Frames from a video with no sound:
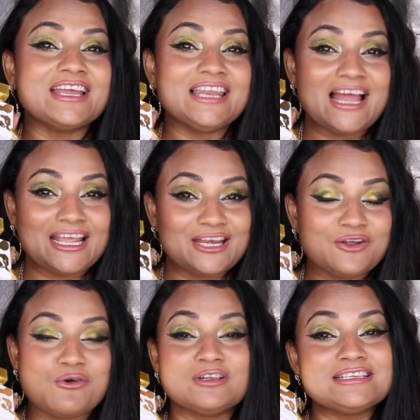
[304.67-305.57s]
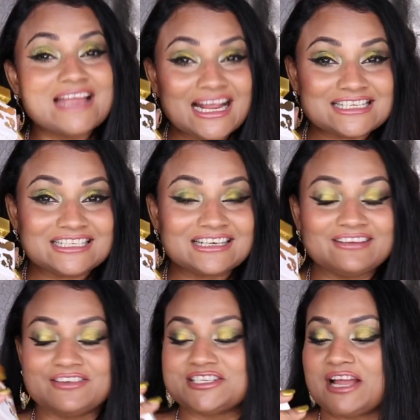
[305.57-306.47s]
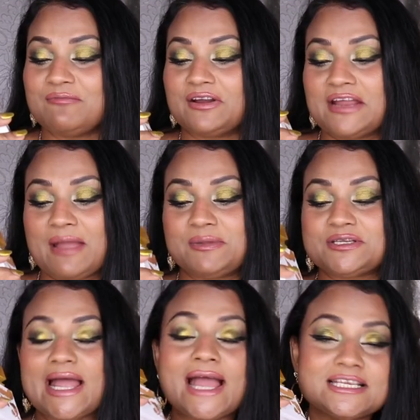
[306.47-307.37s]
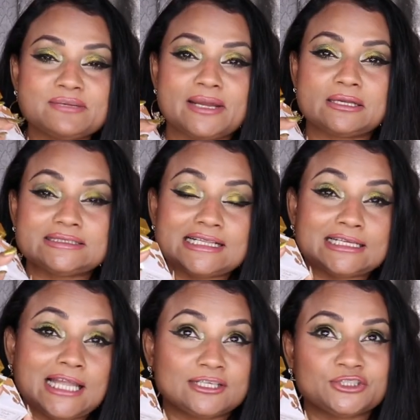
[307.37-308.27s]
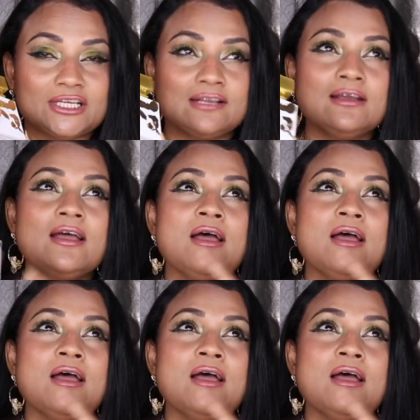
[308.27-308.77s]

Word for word: Ylang in Gold Nectar, which I'm very happy to add to my collection.